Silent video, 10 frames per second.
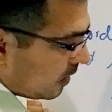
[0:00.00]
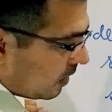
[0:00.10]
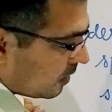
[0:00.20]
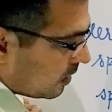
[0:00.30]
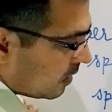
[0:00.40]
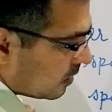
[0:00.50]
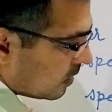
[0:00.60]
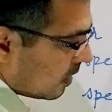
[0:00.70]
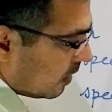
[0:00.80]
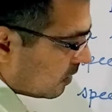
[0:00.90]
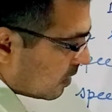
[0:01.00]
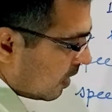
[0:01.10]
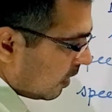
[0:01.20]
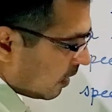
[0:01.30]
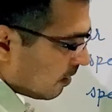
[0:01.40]
This is
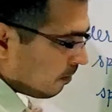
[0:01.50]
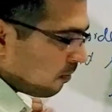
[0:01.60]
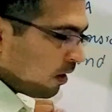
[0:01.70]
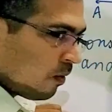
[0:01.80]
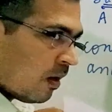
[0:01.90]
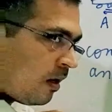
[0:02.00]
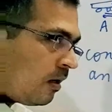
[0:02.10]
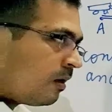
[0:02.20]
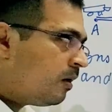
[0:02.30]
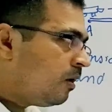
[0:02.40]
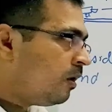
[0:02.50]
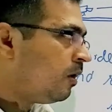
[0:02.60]
result number 1.